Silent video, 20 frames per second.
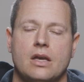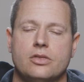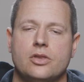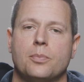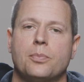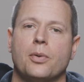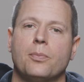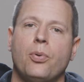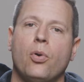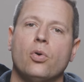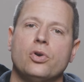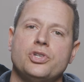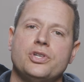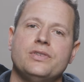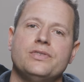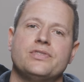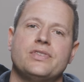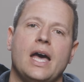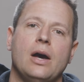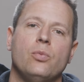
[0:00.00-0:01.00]
The
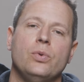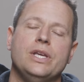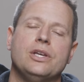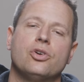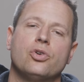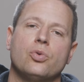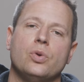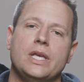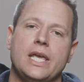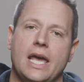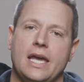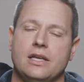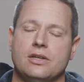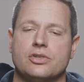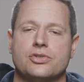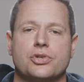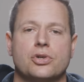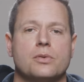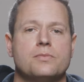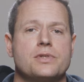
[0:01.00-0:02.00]
proportions that we create
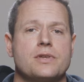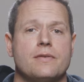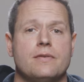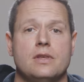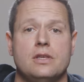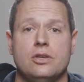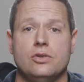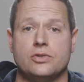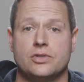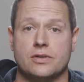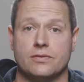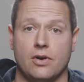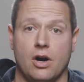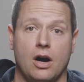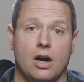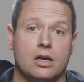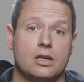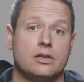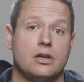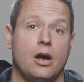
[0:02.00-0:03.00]
in terms of the use of
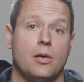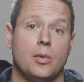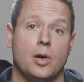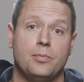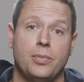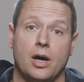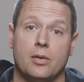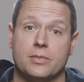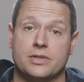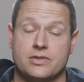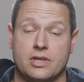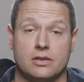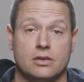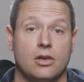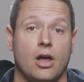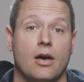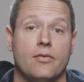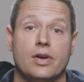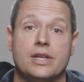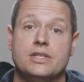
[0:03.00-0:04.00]
akadama, pumice,
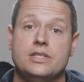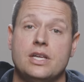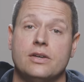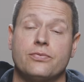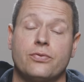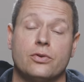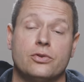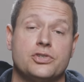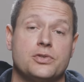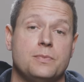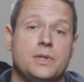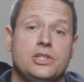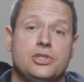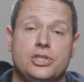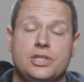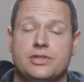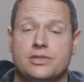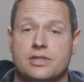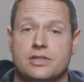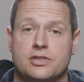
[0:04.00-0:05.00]
and lava differ
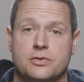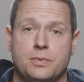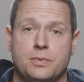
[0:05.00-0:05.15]
species to